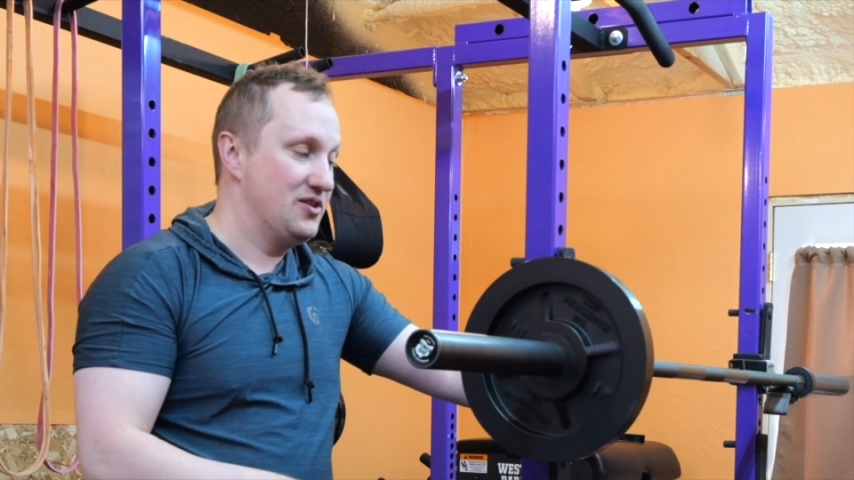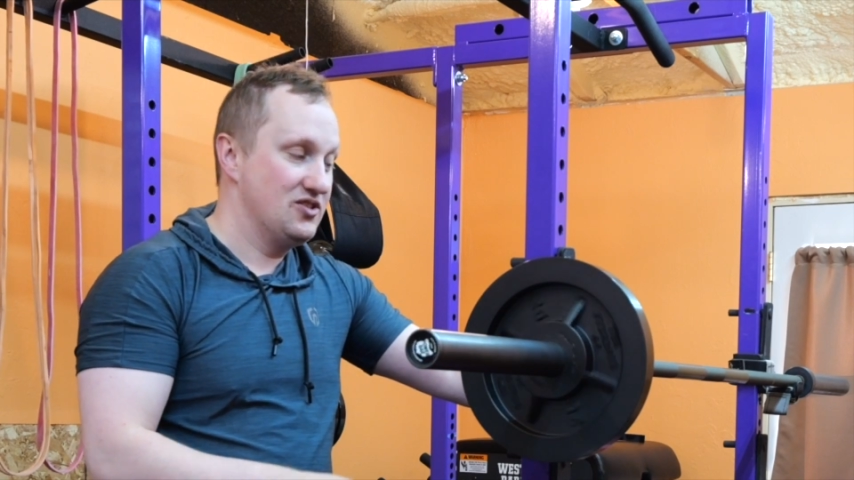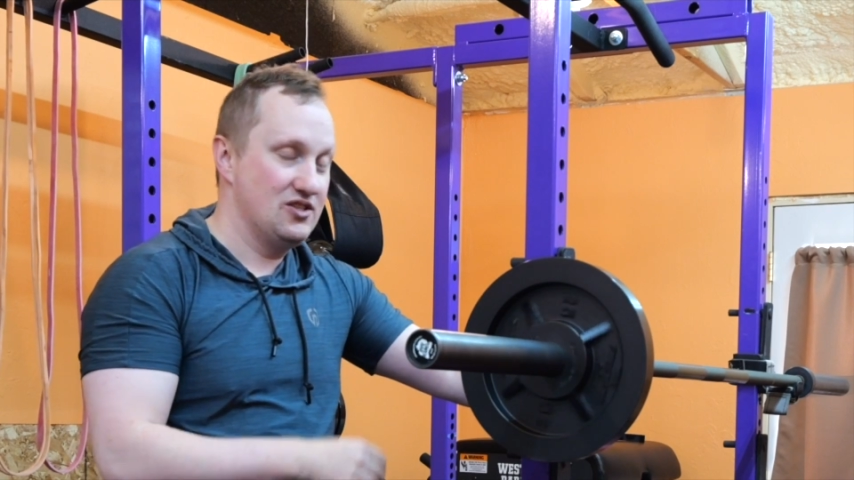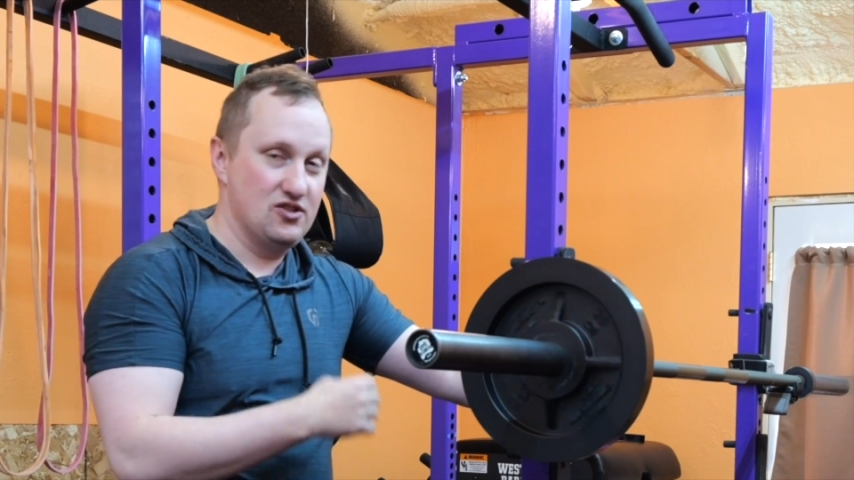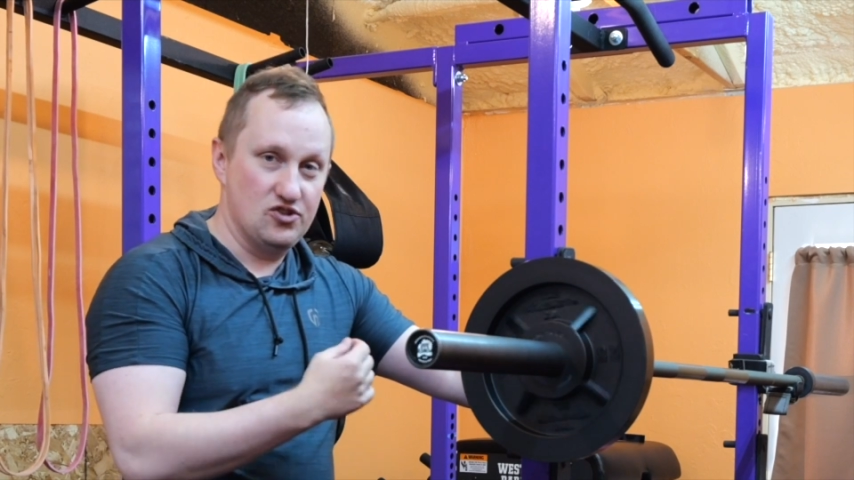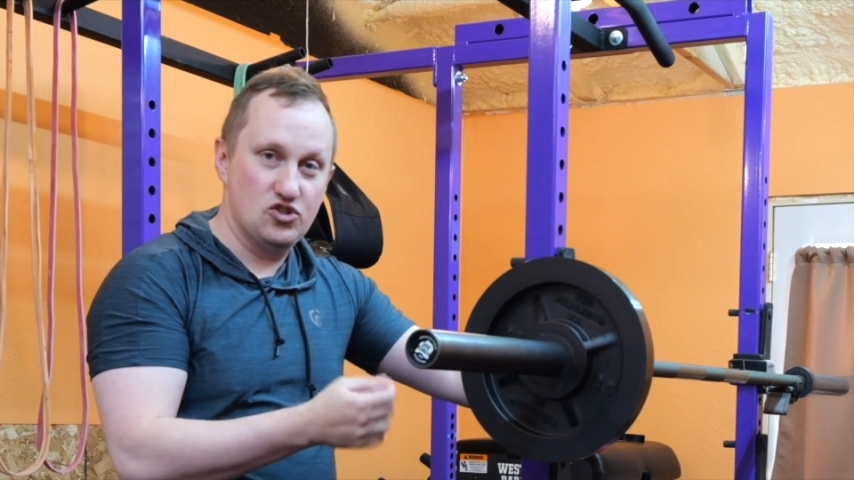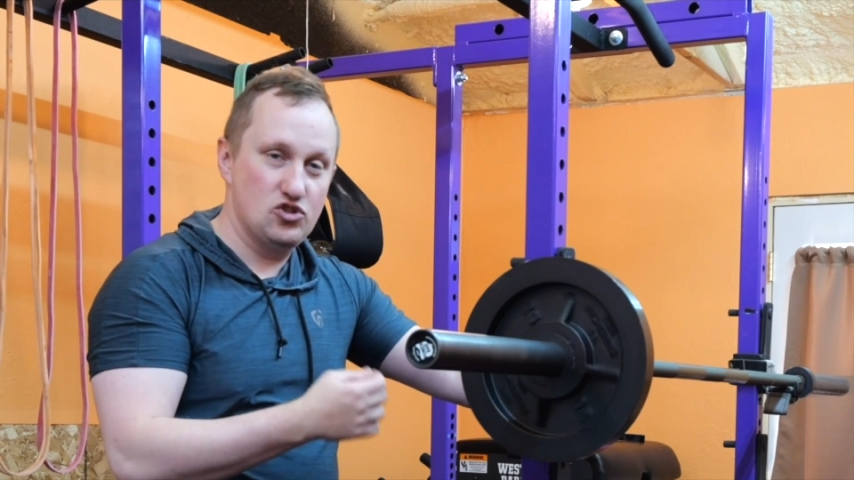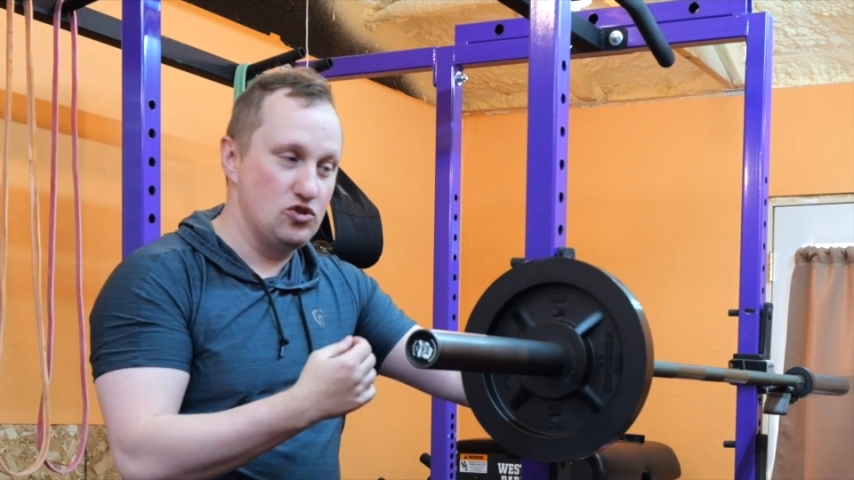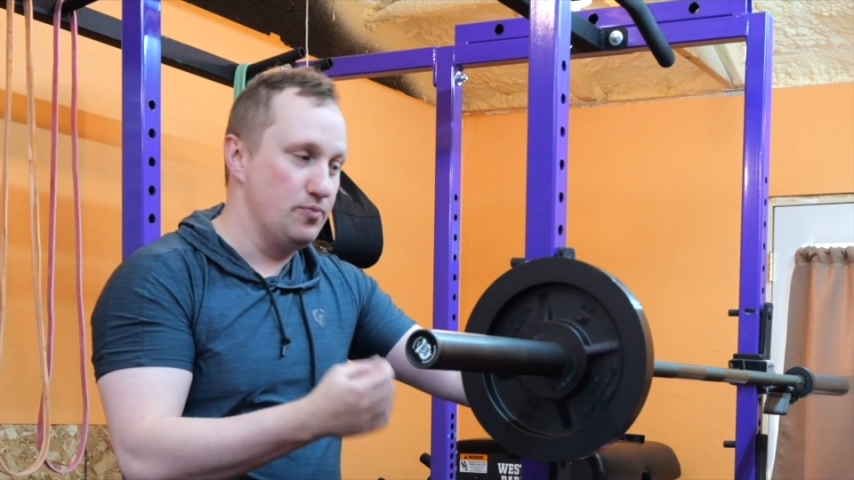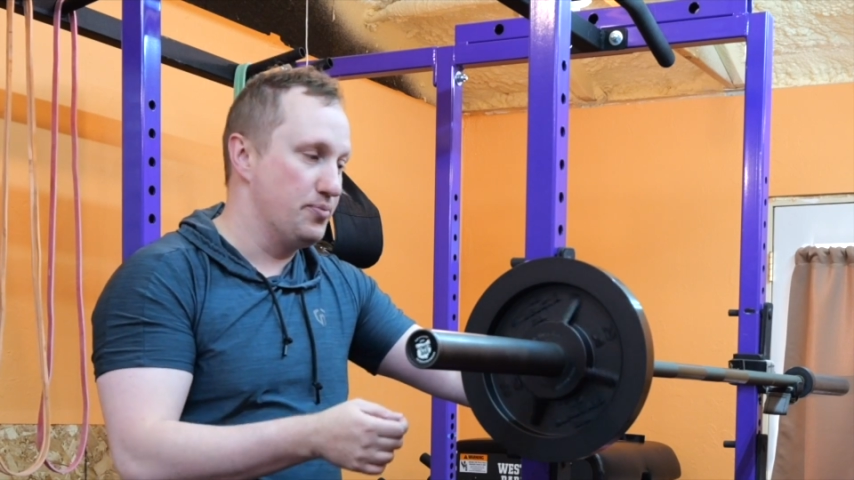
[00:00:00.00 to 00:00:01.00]
because it's a
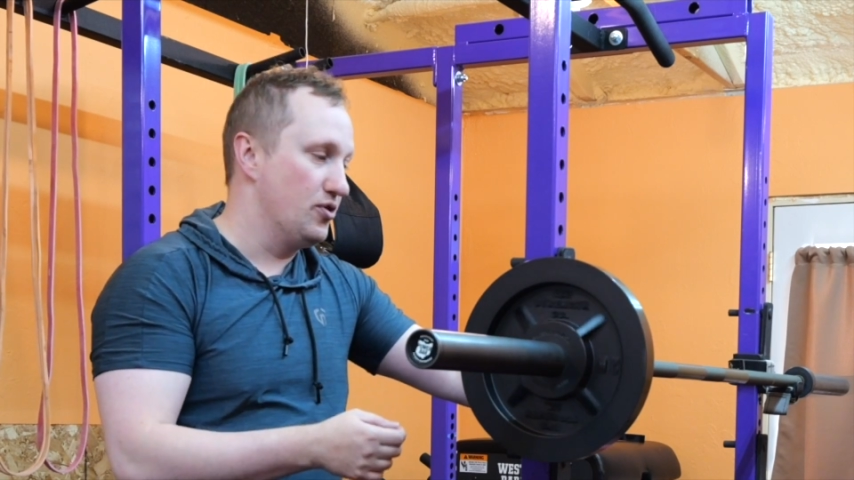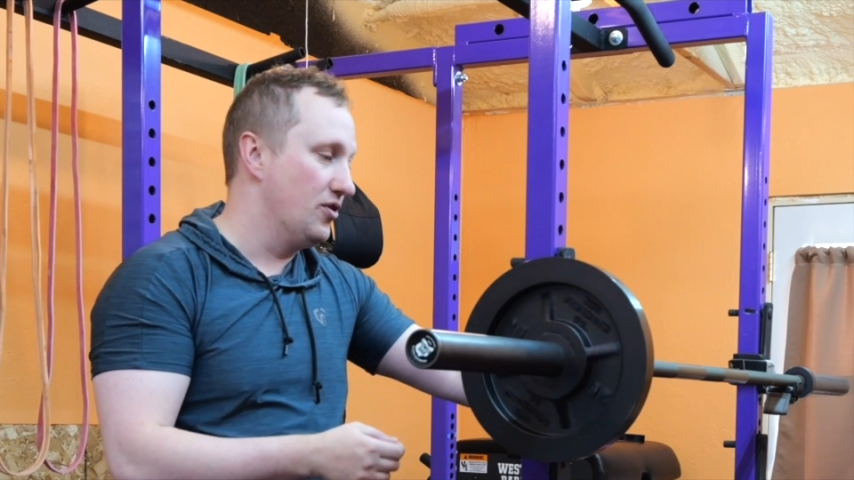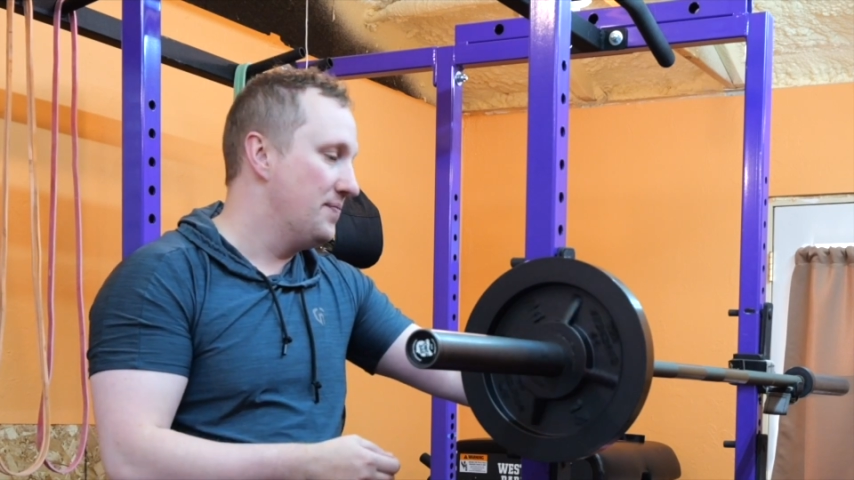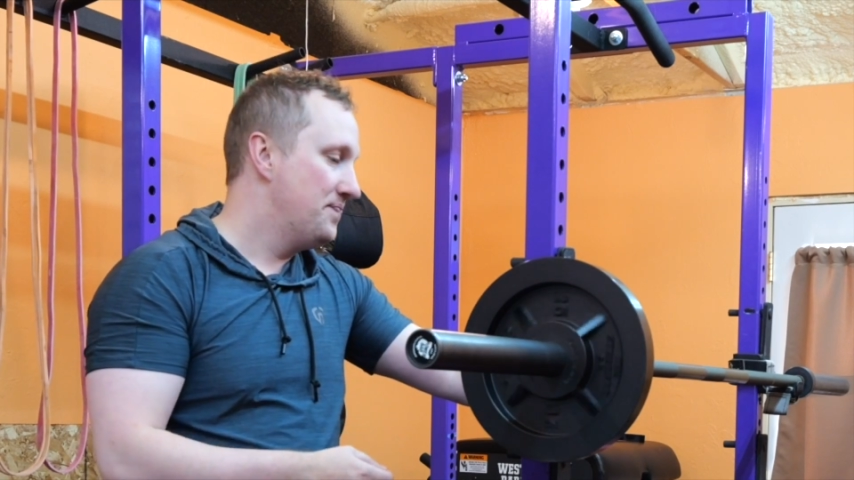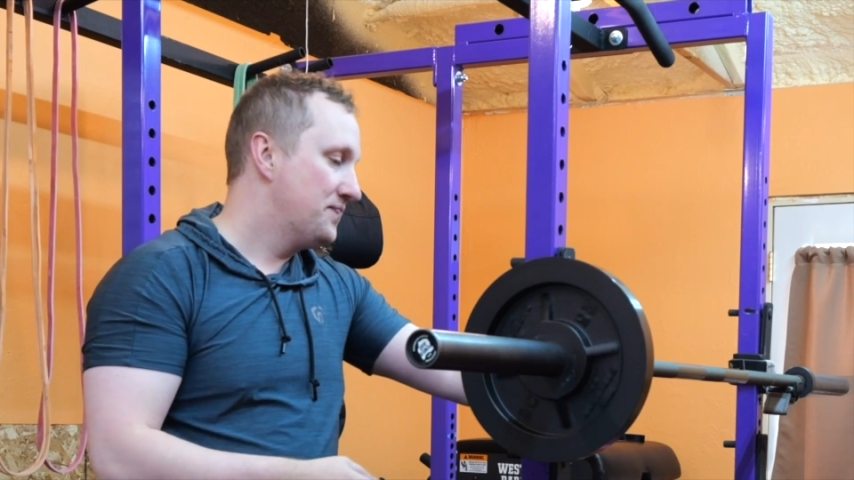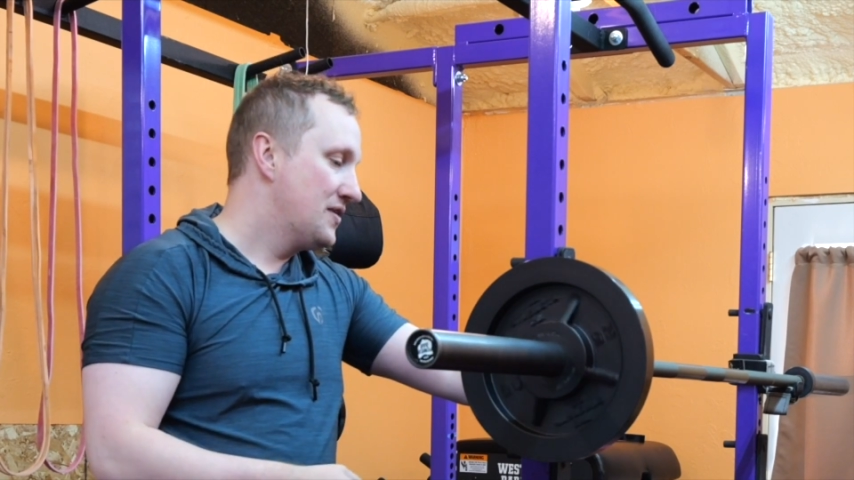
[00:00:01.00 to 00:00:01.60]
super